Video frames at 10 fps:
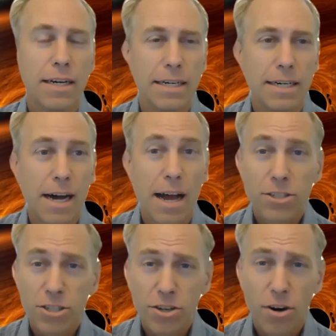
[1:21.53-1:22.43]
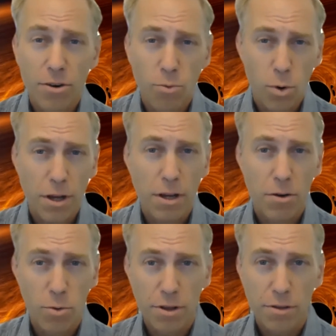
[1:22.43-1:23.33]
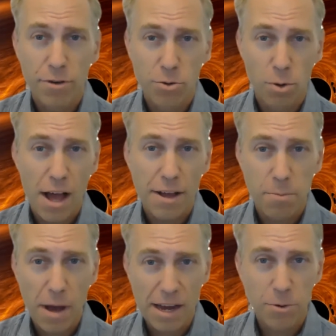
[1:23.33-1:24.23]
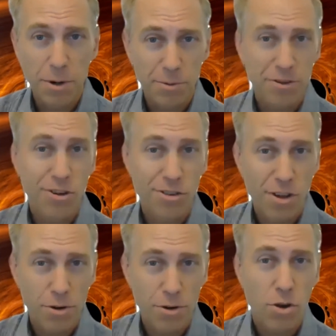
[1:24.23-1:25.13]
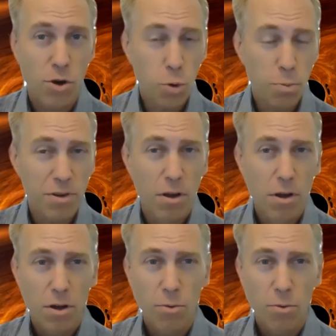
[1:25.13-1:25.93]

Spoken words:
I actually started working with Visualize back when it was just known as Hoops,